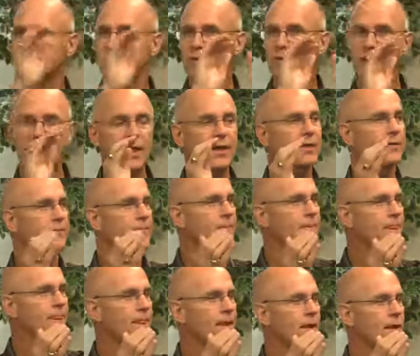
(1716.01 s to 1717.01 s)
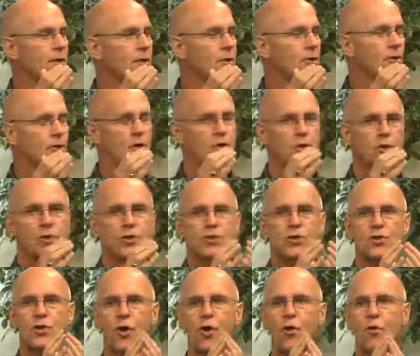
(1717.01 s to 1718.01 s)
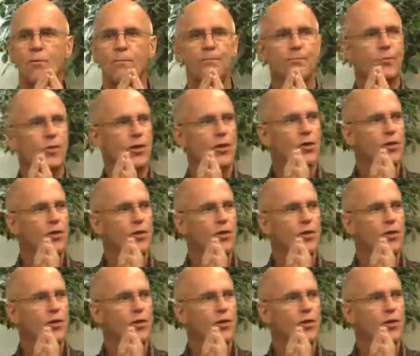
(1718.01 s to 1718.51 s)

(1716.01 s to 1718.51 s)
Okay? So